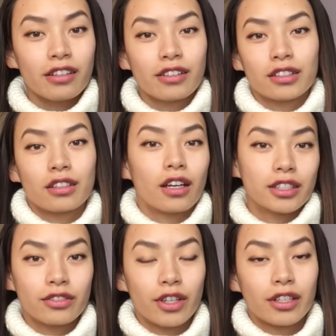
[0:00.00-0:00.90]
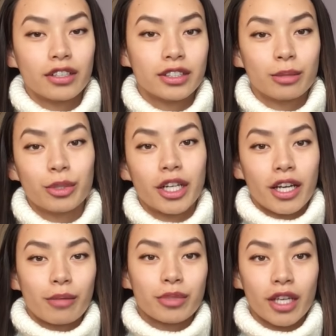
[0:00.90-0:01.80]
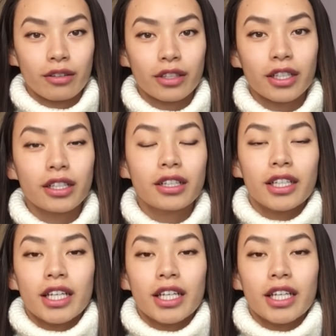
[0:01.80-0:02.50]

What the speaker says: There's lots of other similar apps out there.